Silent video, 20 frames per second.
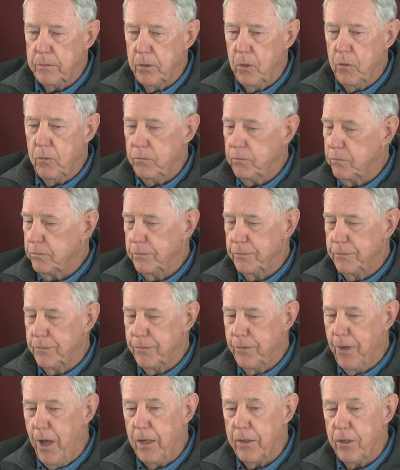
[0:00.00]

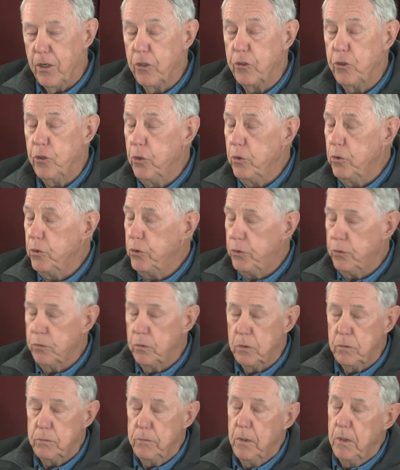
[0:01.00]
Not
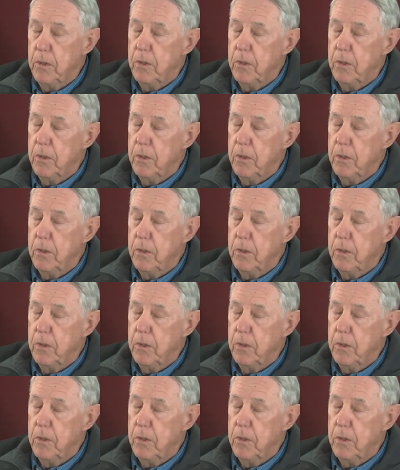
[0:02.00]
unusual